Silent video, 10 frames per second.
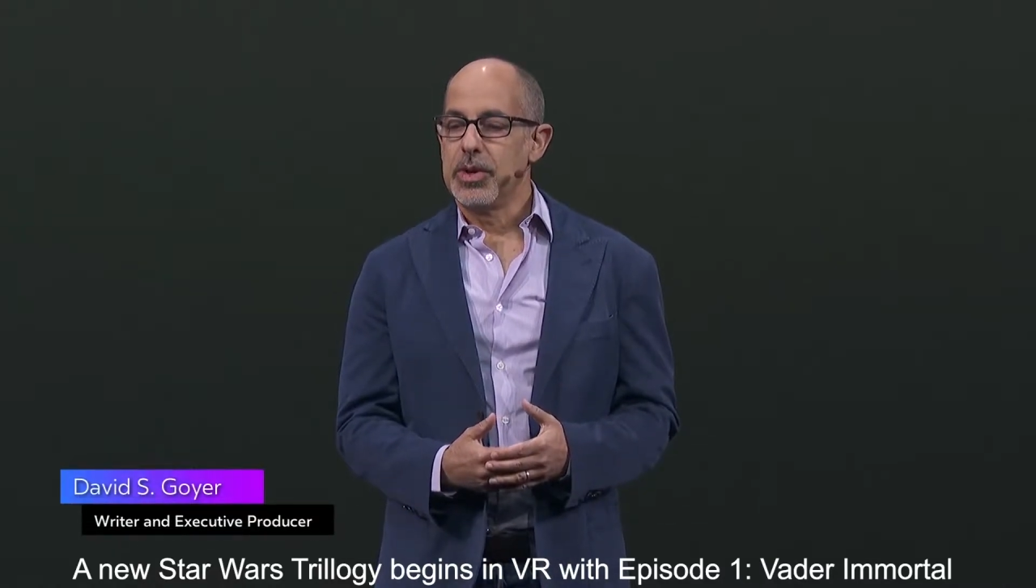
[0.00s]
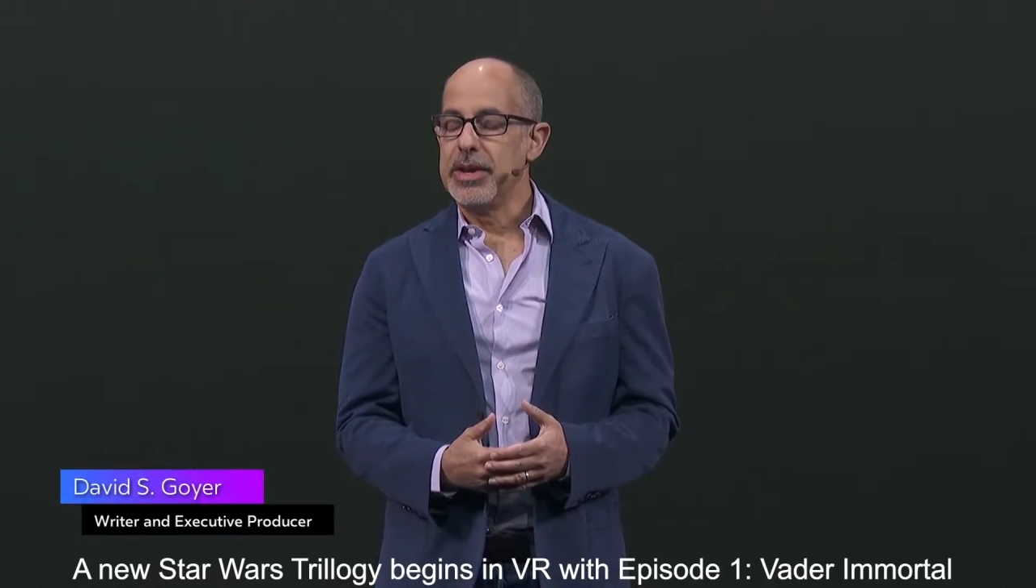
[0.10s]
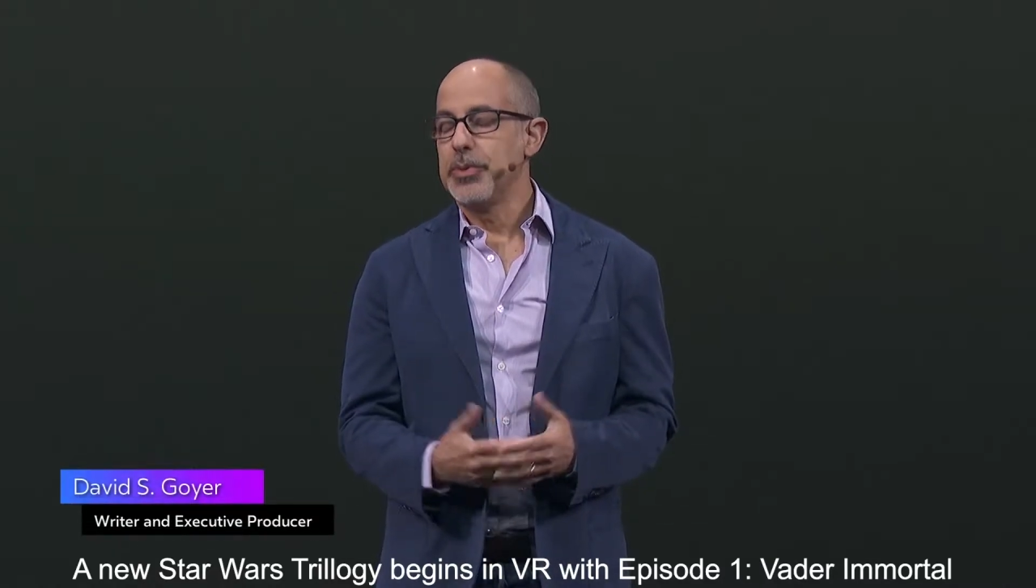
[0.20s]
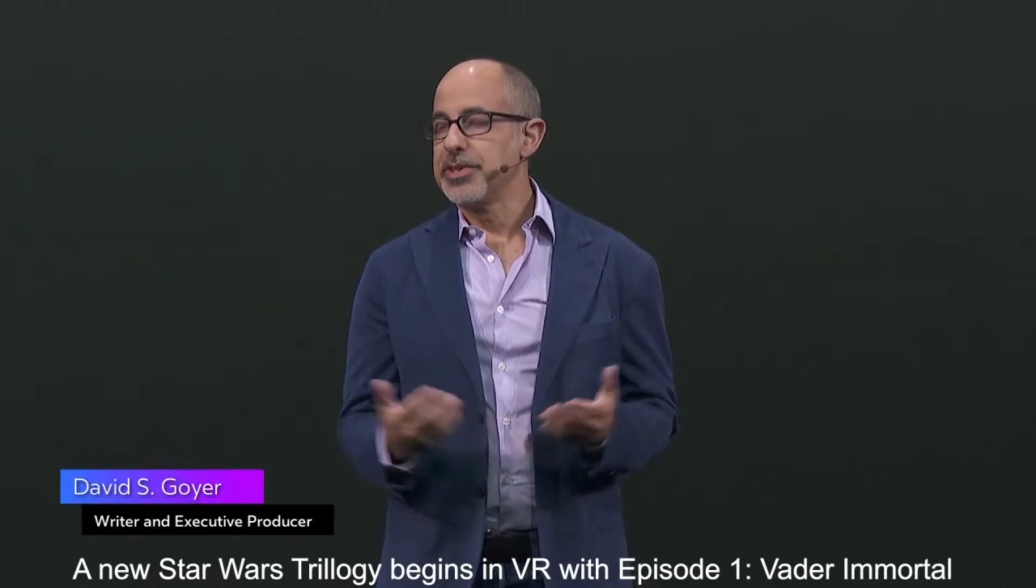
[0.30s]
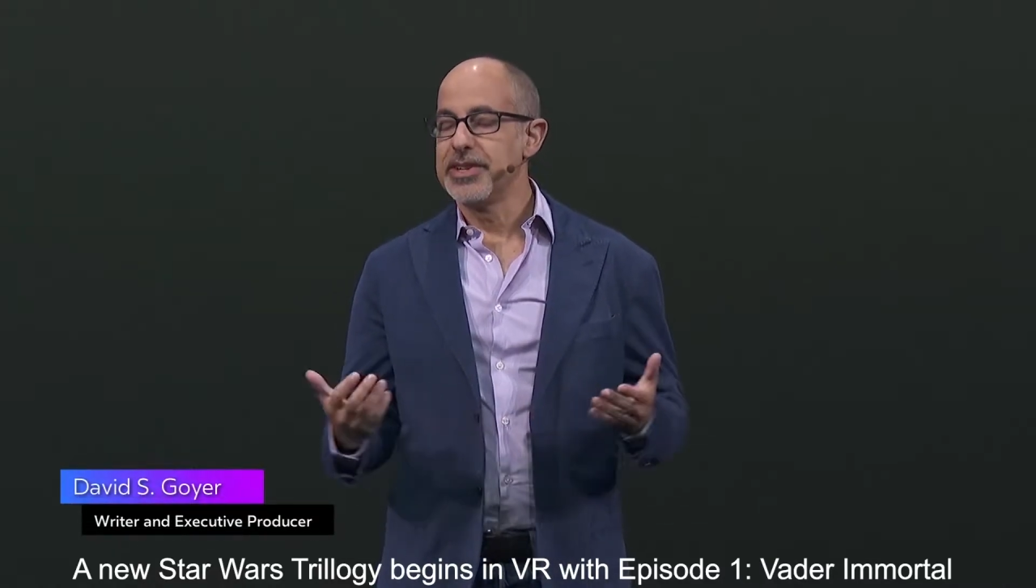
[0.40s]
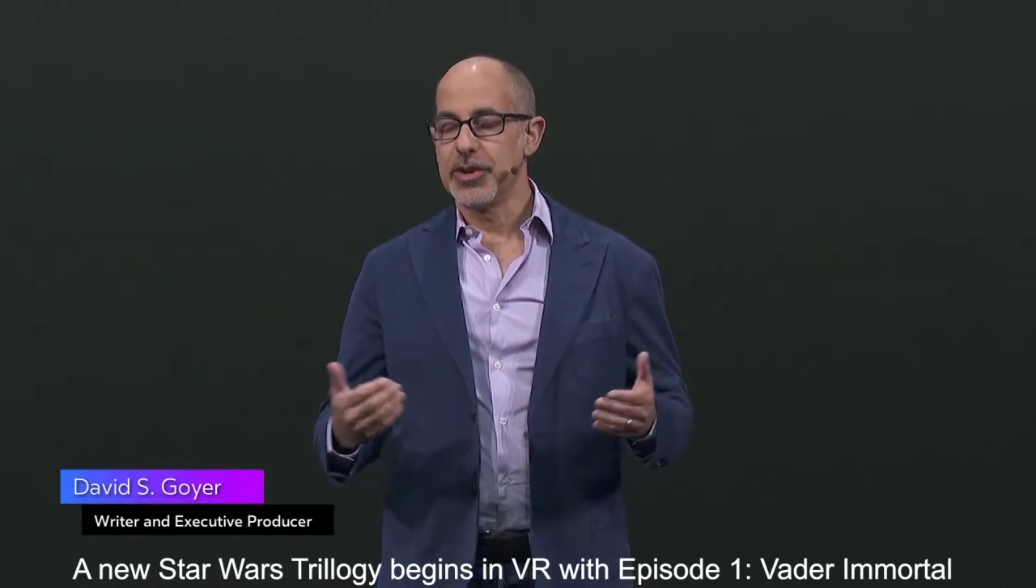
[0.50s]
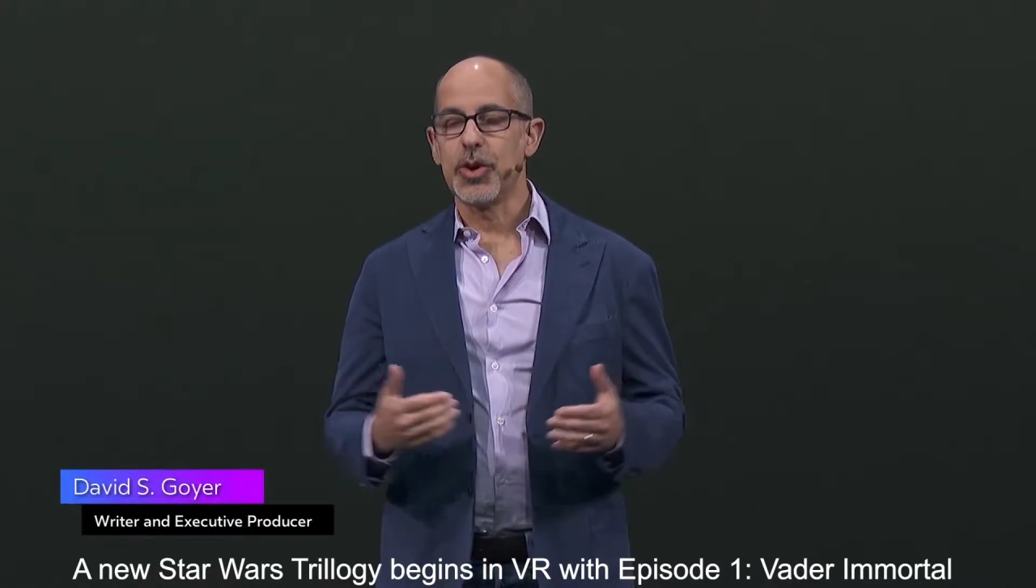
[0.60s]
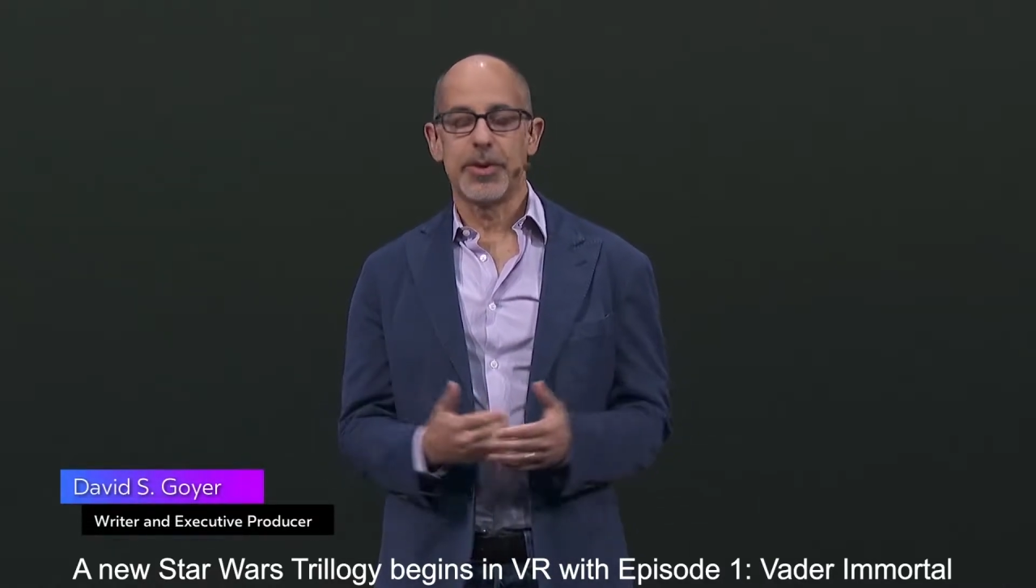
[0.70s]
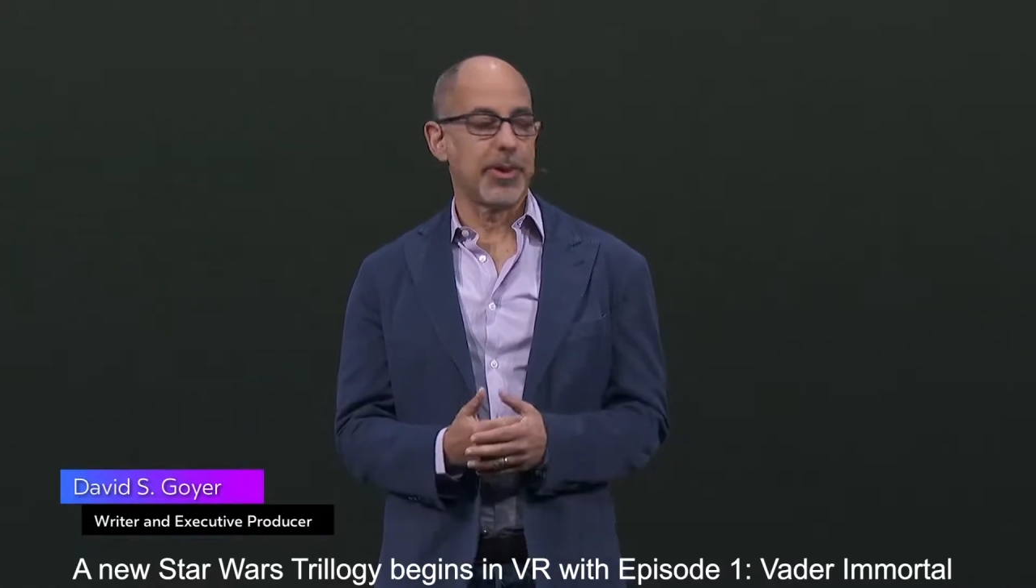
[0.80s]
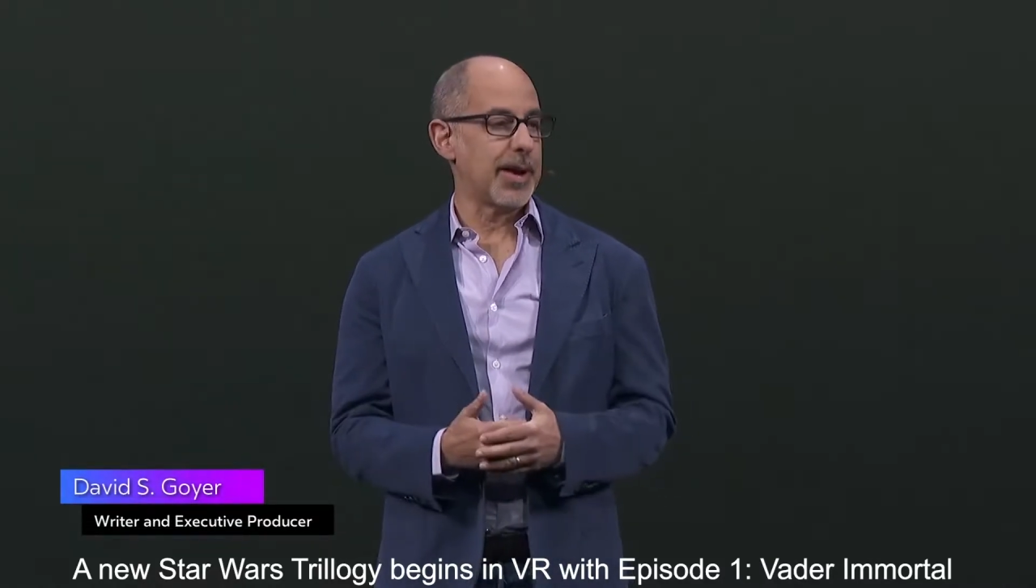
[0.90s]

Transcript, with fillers: it was an incredible